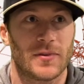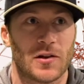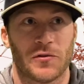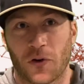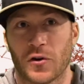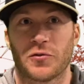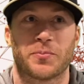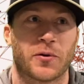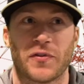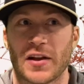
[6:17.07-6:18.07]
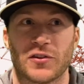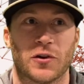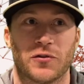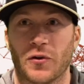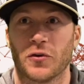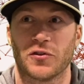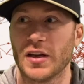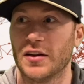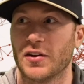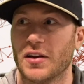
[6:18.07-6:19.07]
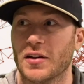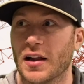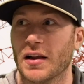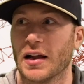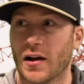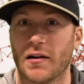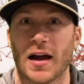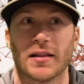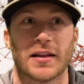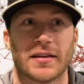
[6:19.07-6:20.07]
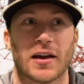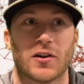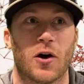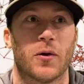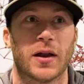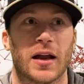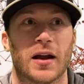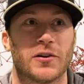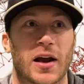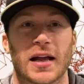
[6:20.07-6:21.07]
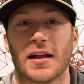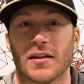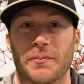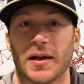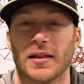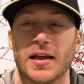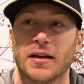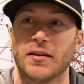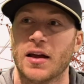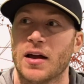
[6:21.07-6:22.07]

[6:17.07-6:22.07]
First professional full season, like, all right, let's get going here. I'm trying to get to the big leagues.